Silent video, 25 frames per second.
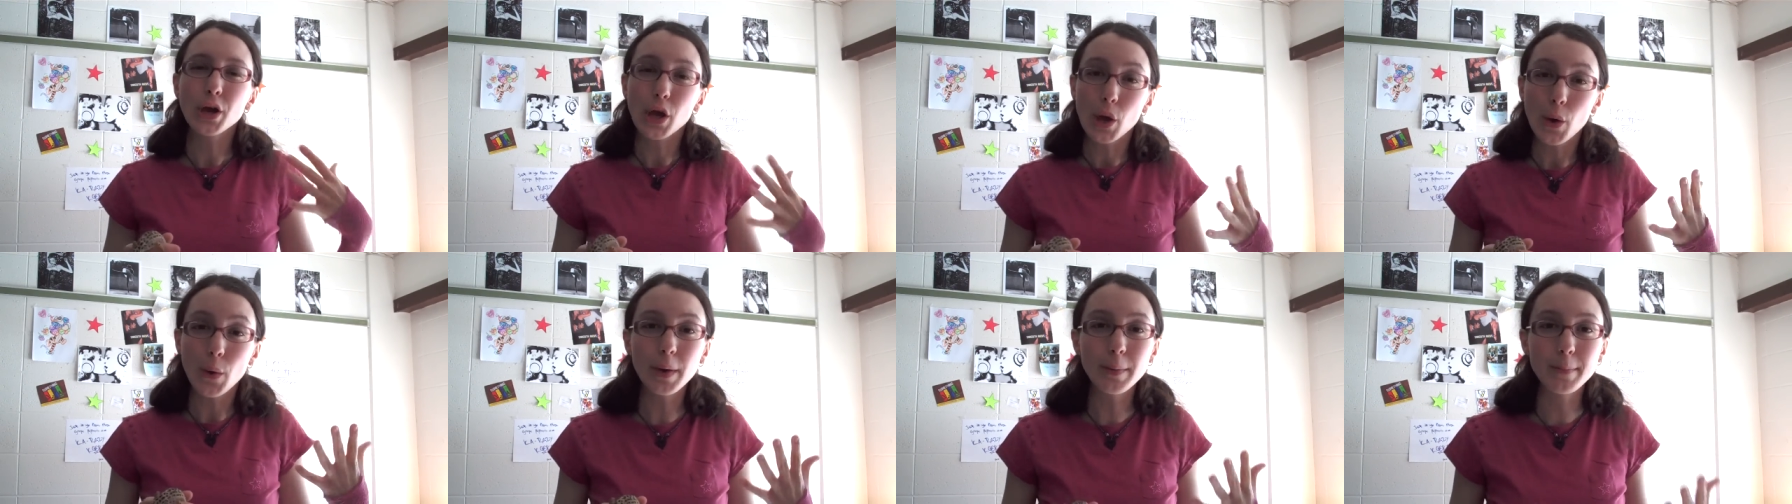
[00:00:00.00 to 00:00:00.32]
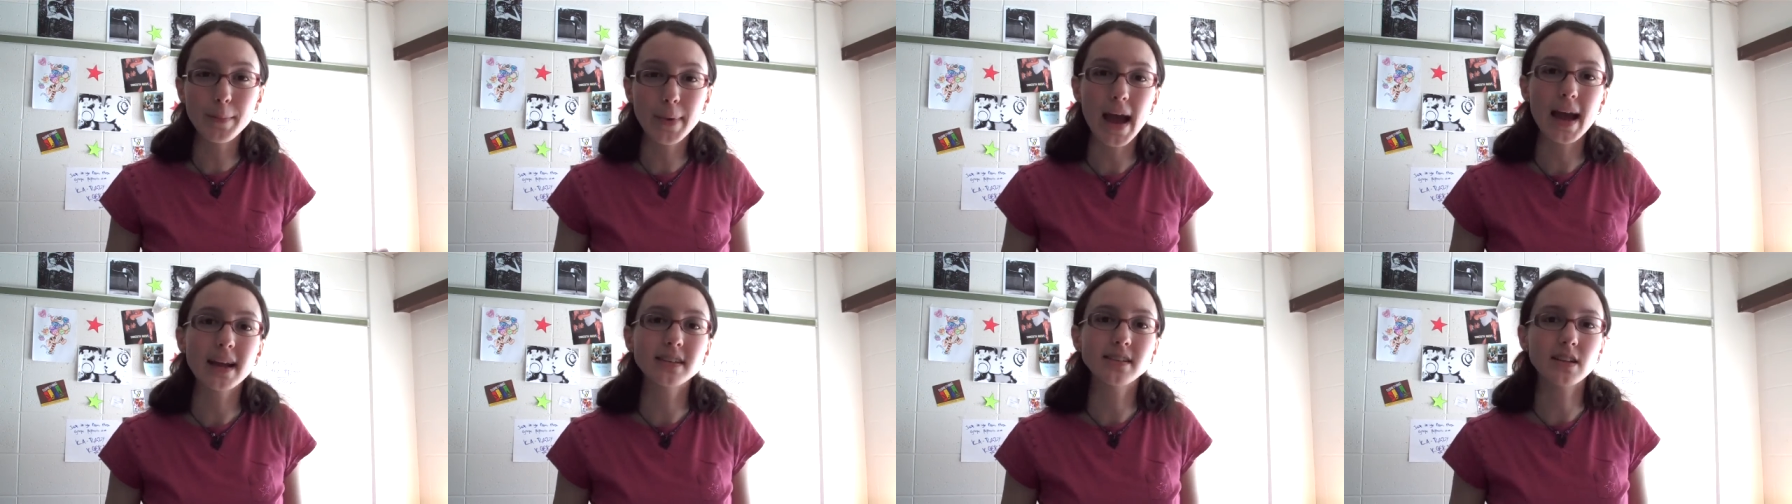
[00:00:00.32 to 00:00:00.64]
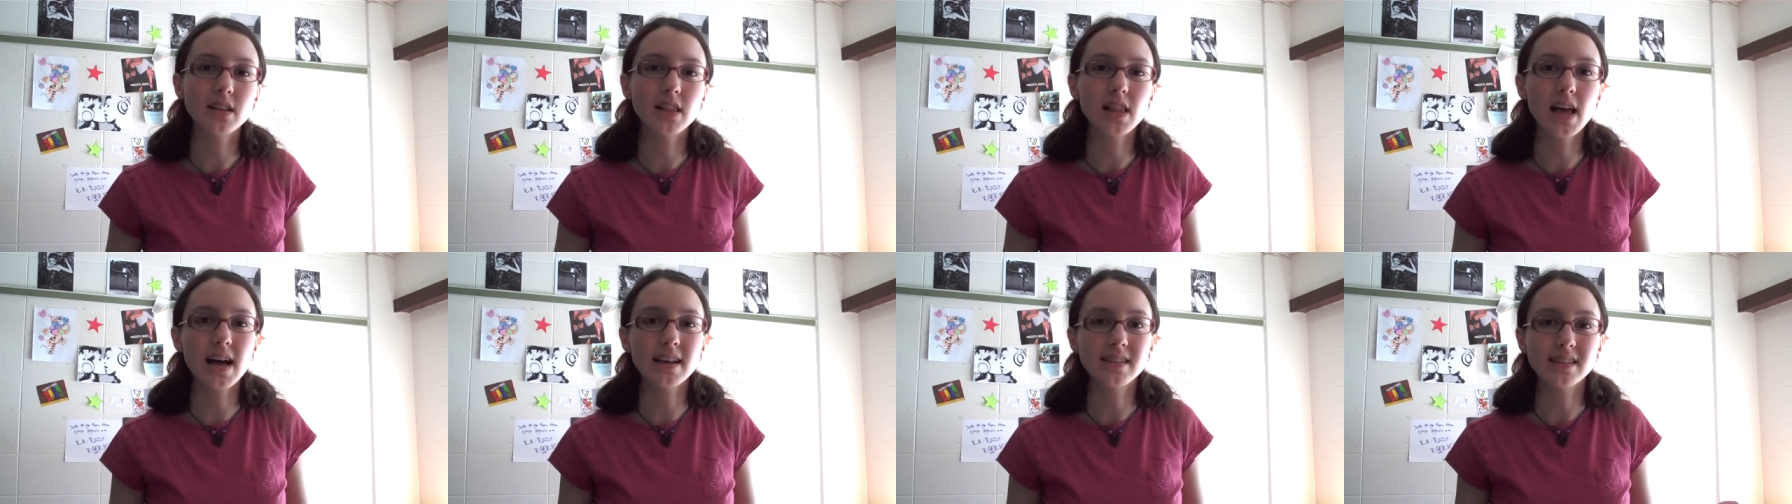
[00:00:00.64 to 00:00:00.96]
going back to
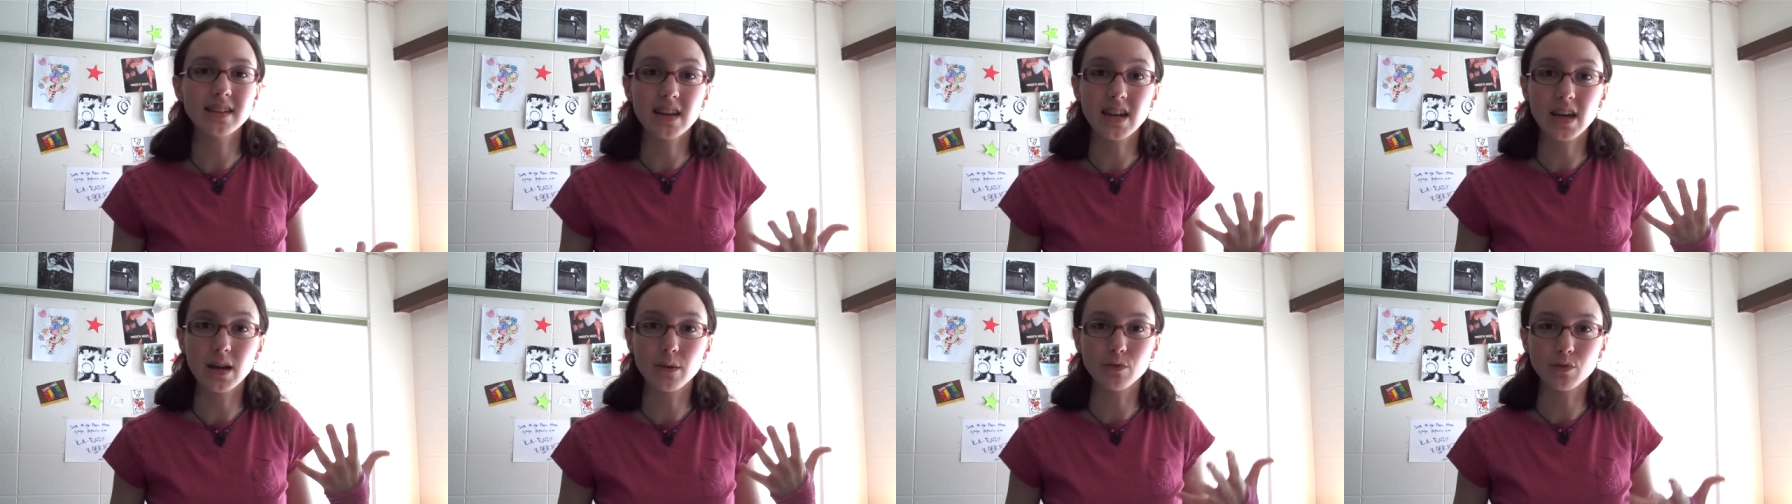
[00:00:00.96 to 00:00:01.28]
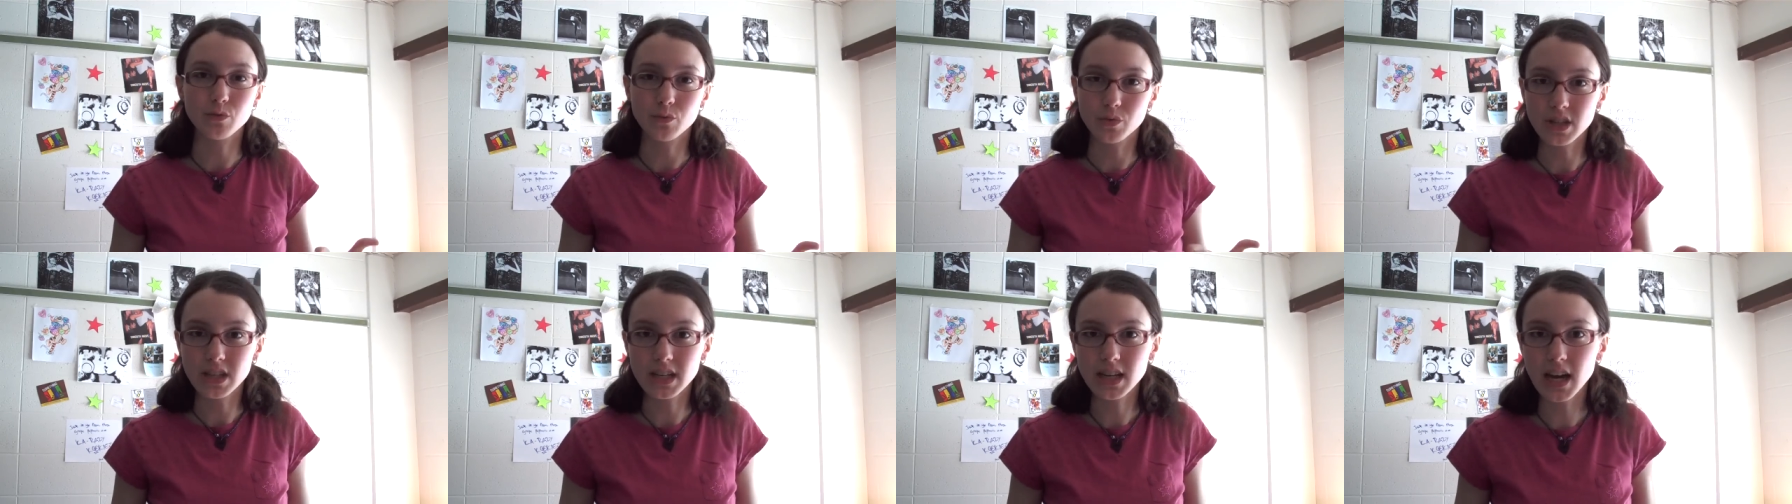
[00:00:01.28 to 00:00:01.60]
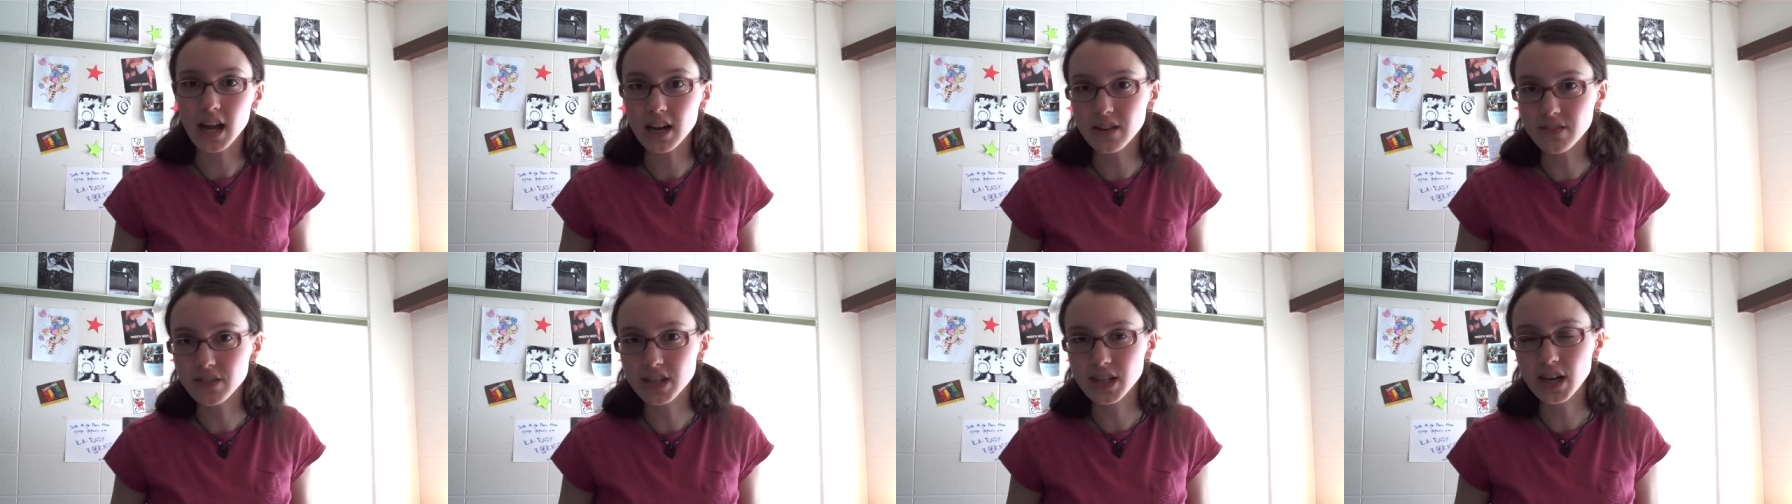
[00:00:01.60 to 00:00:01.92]
class today was really
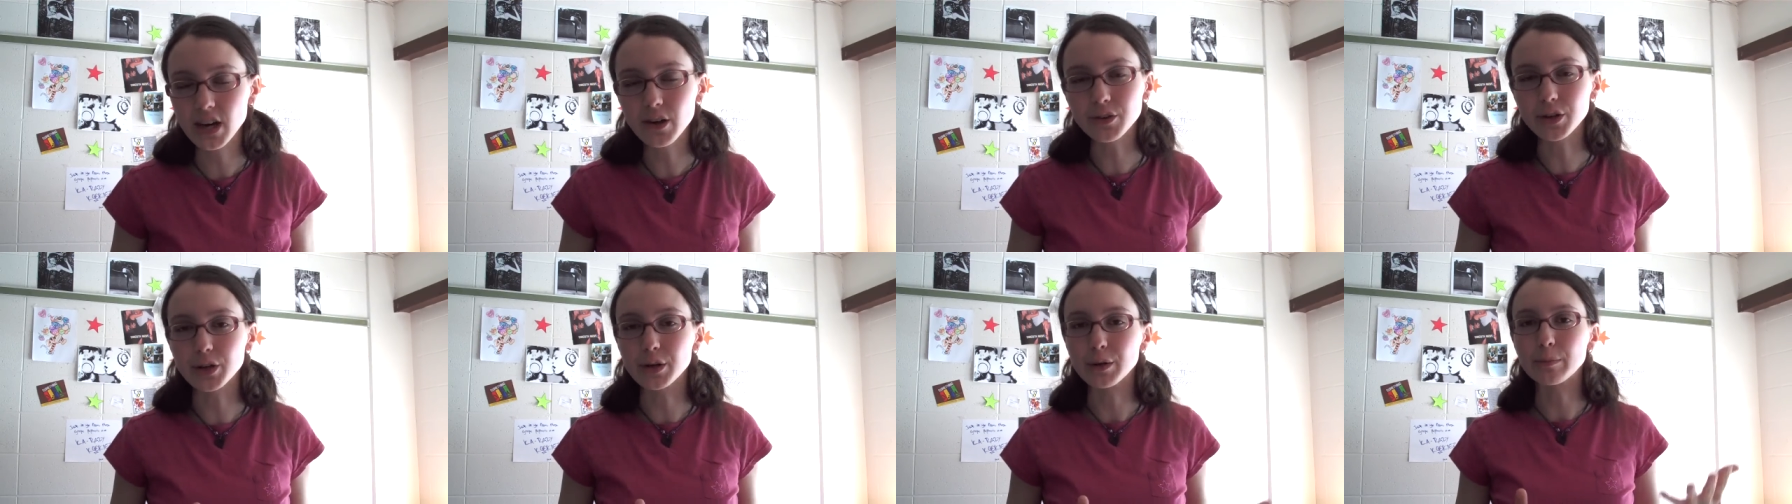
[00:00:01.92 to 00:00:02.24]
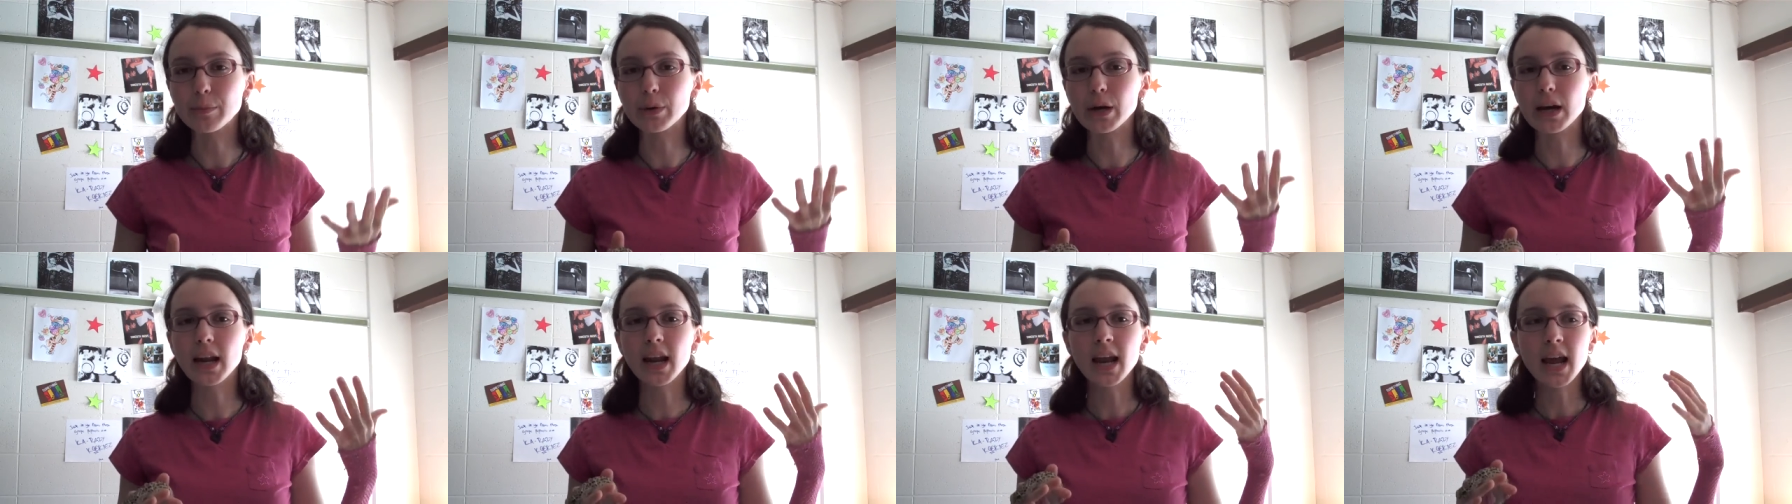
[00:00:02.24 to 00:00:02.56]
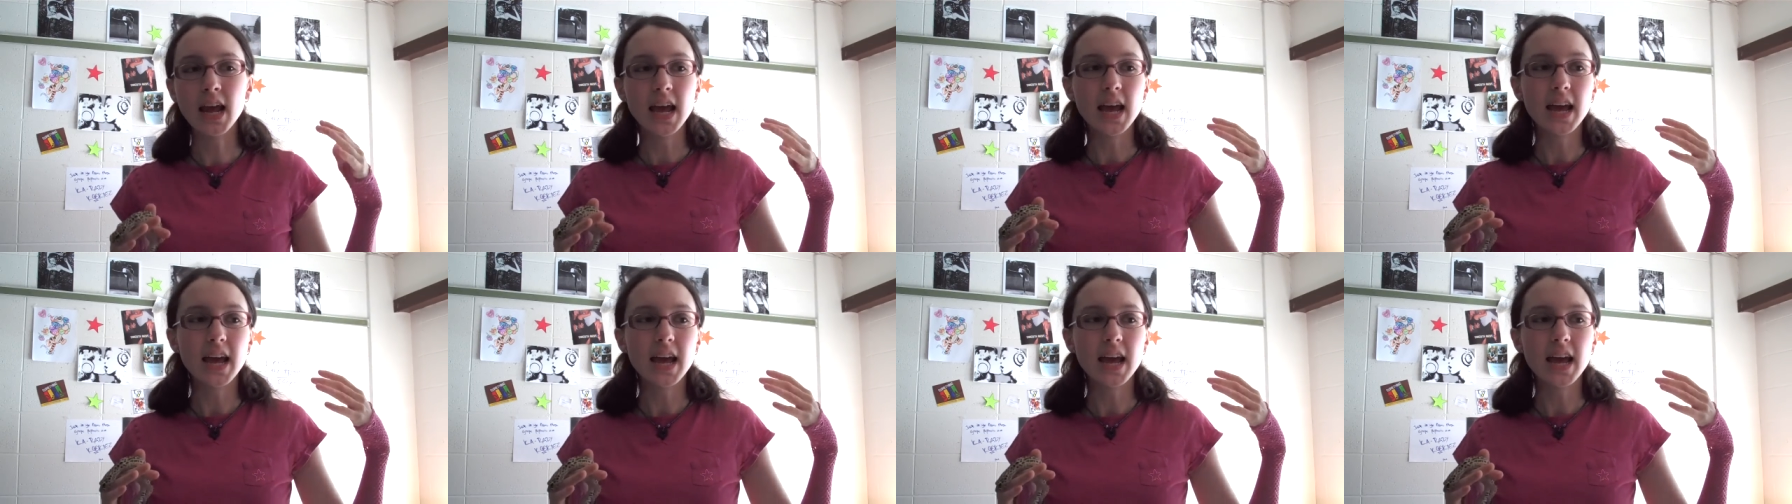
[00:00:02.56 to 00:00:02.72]
kind of a downer, but